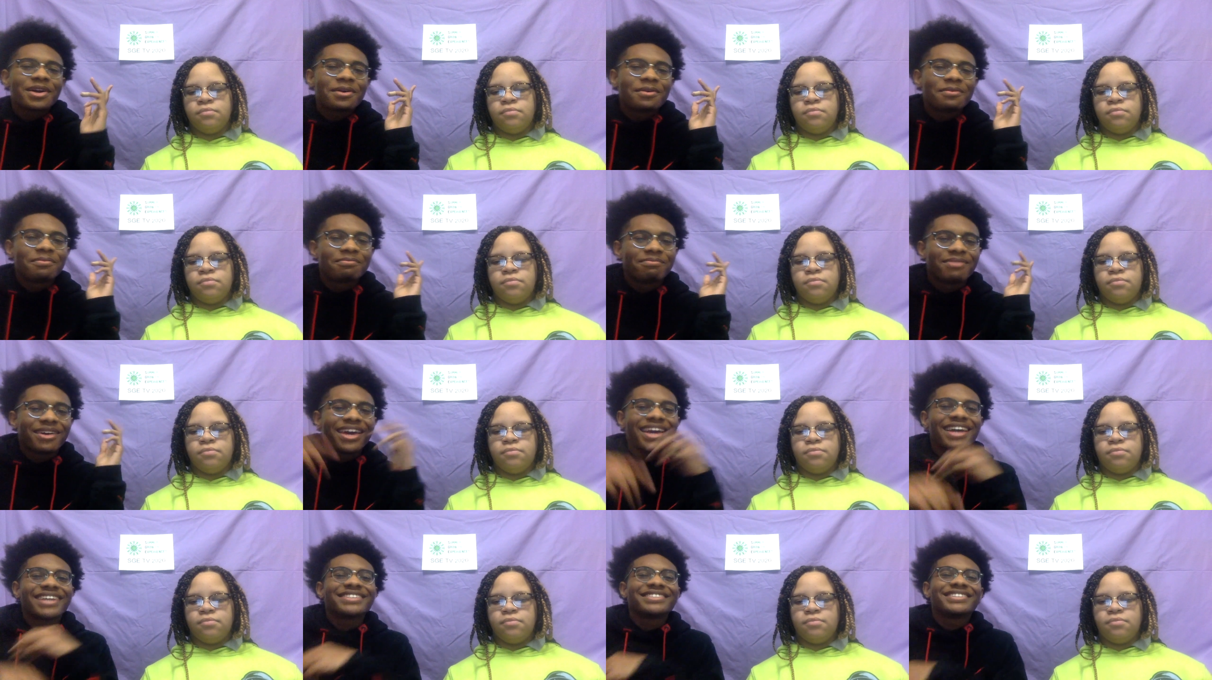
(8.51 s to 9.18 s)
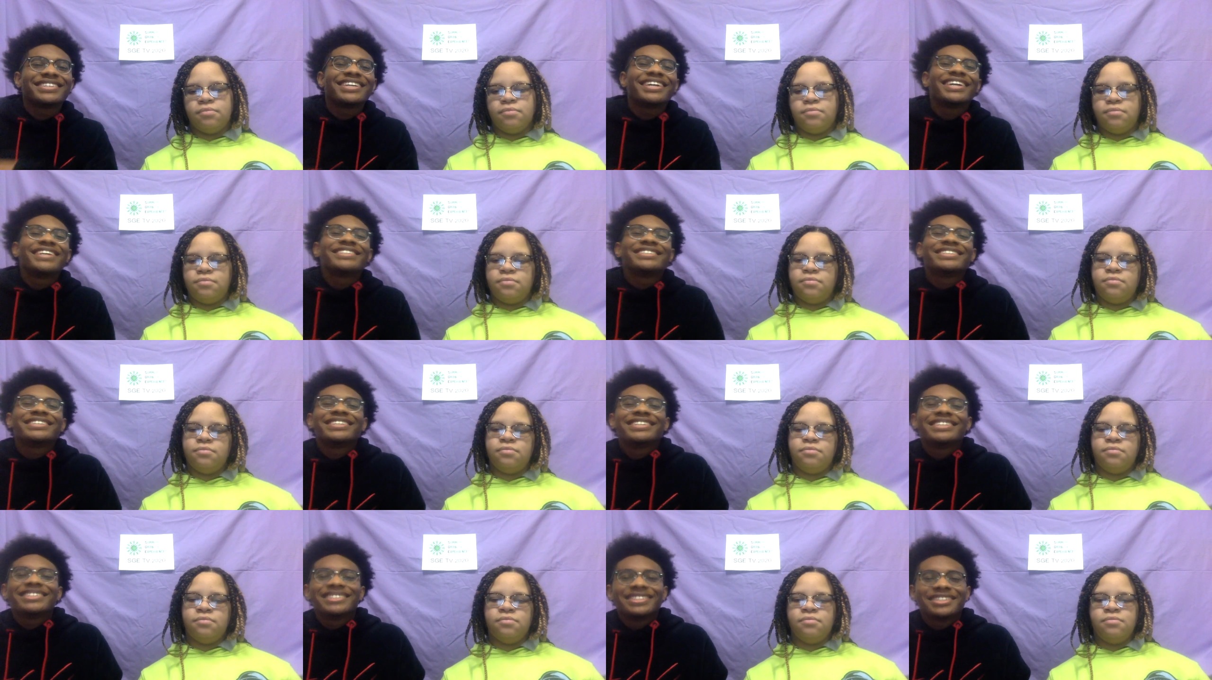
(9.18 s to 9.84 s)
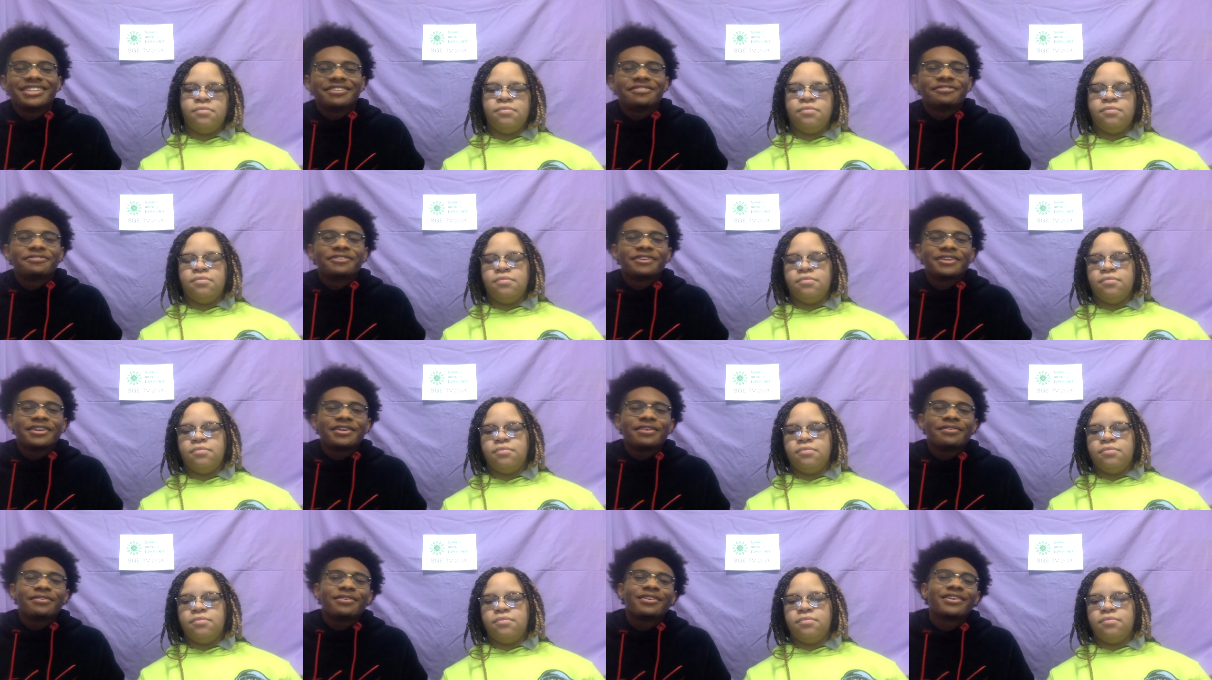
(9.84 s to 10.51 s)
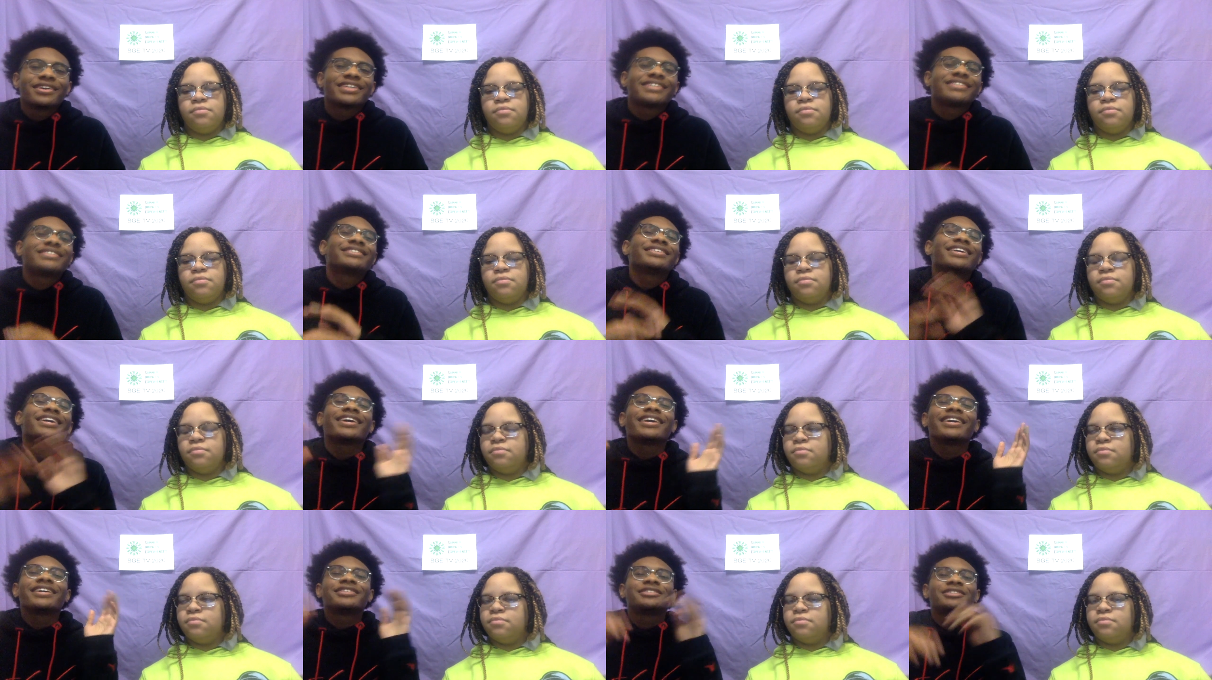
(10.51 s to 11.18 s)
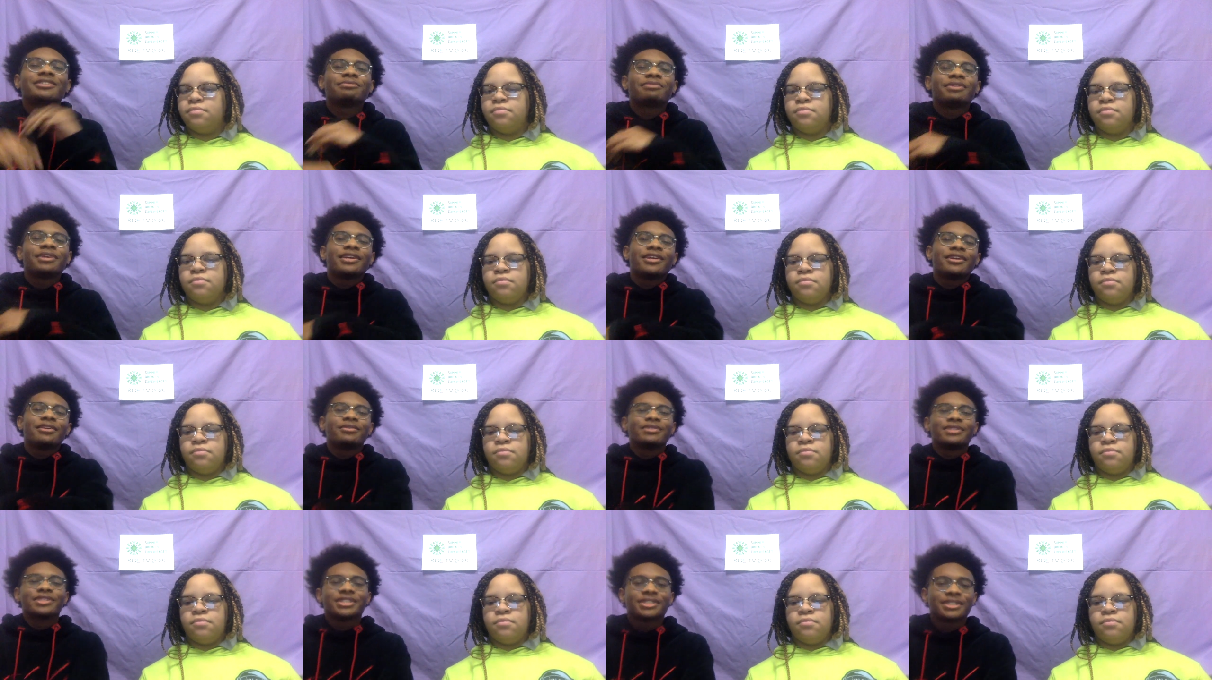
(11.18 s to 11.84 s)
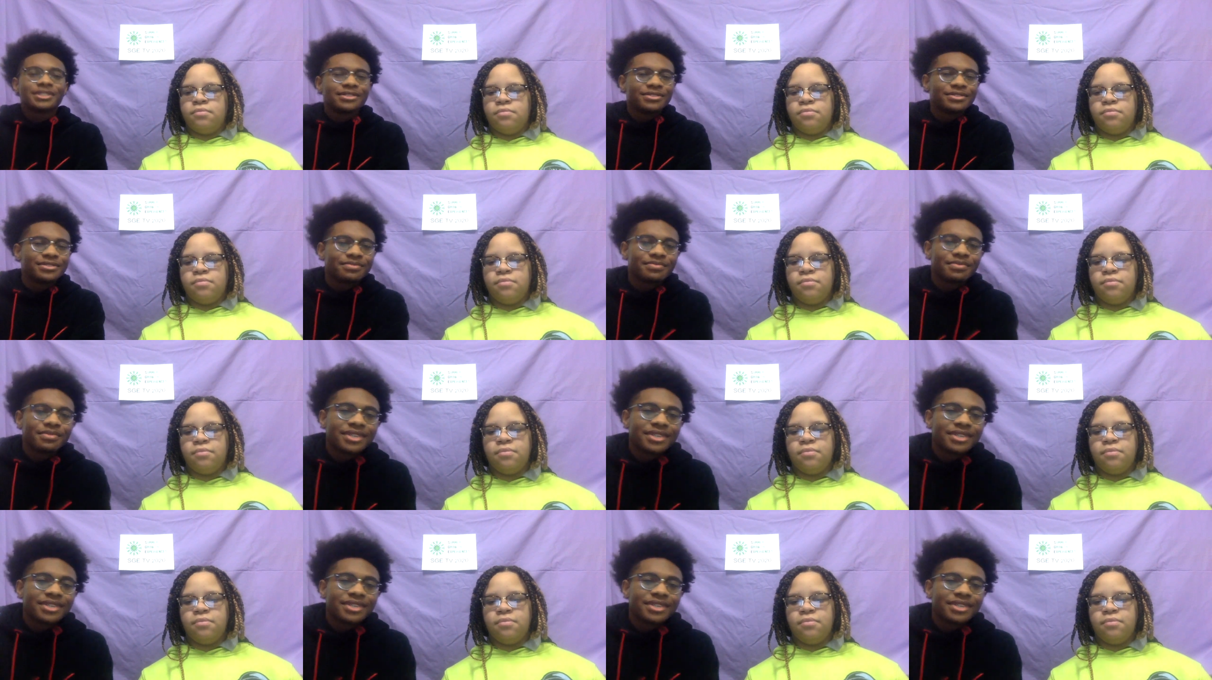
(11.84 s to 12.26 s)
Speaker 1: welcome back to SGE TV. We're excited to be here with you.